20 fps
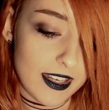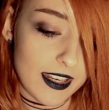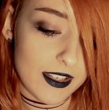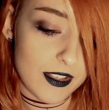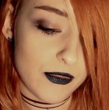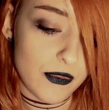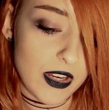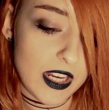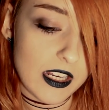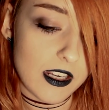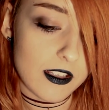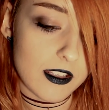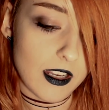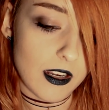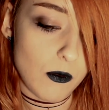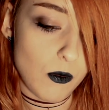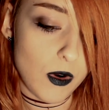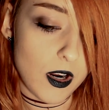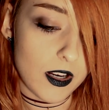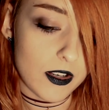has Venus and
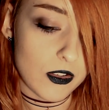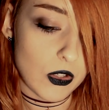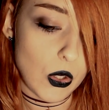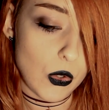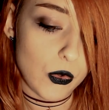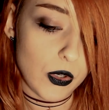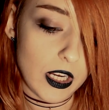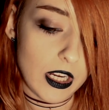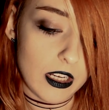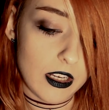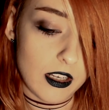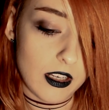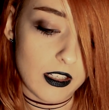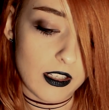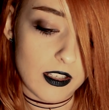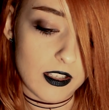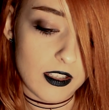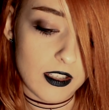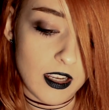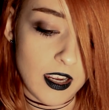Mars located in a
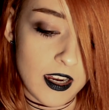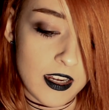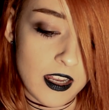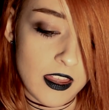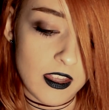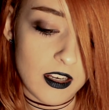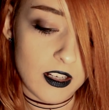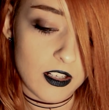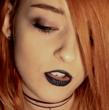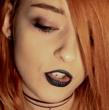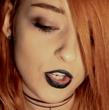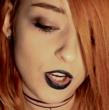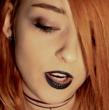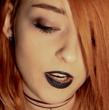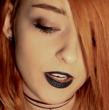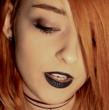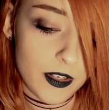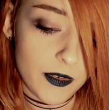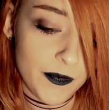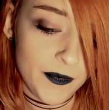sign in their
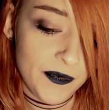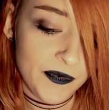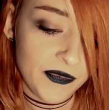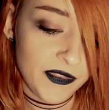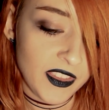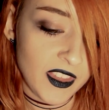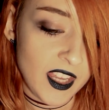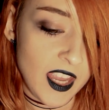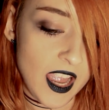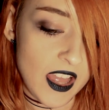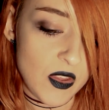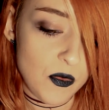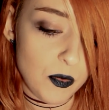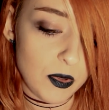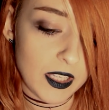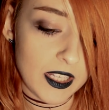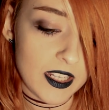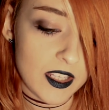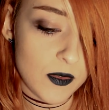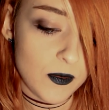chart, and the
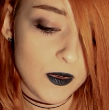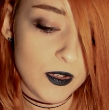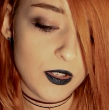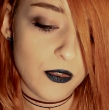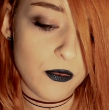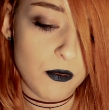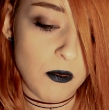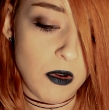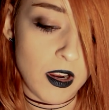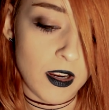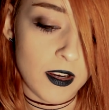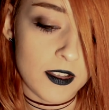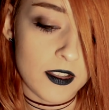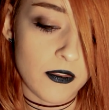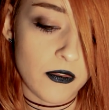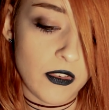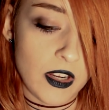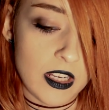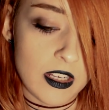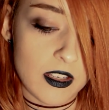placement of Mars and
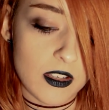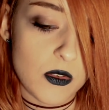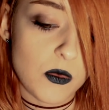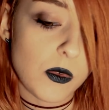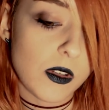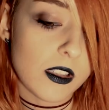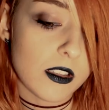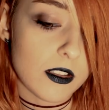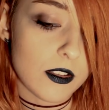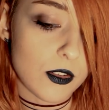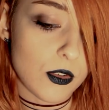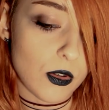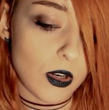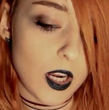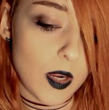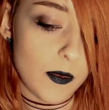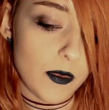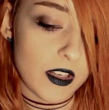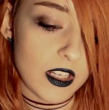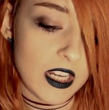Venus will
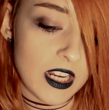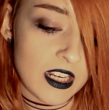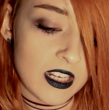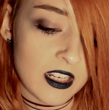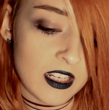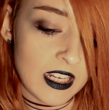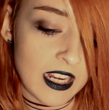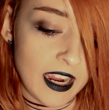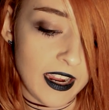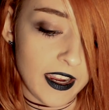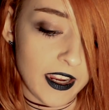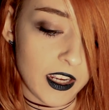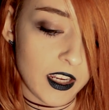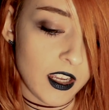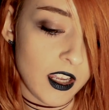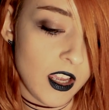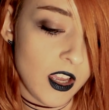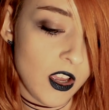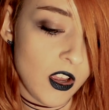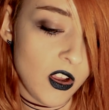describe the yin and yang,
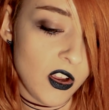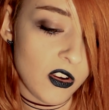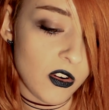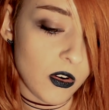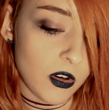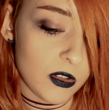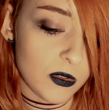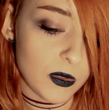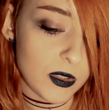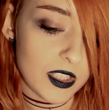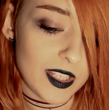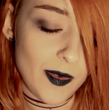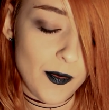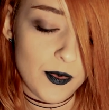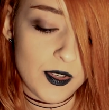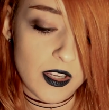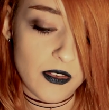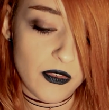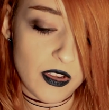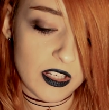or
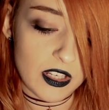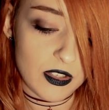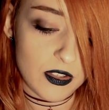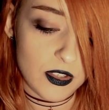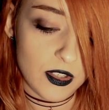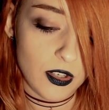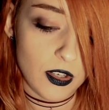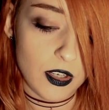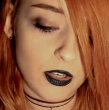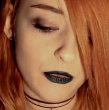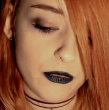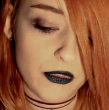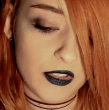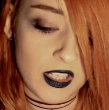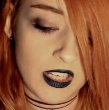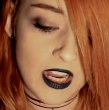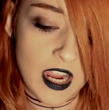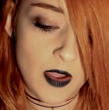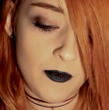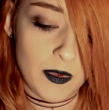receptive and assertive
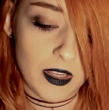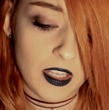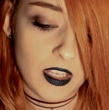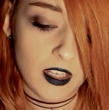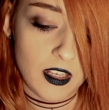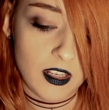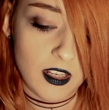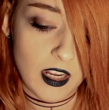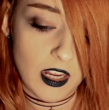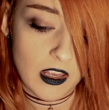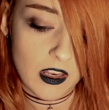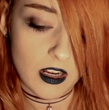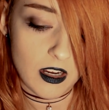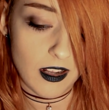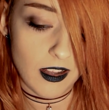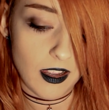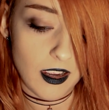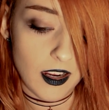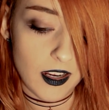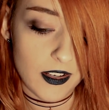dynamic, in their
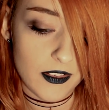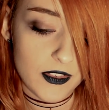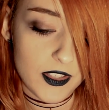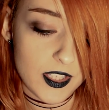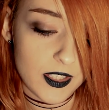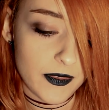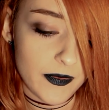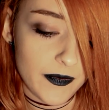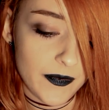lives.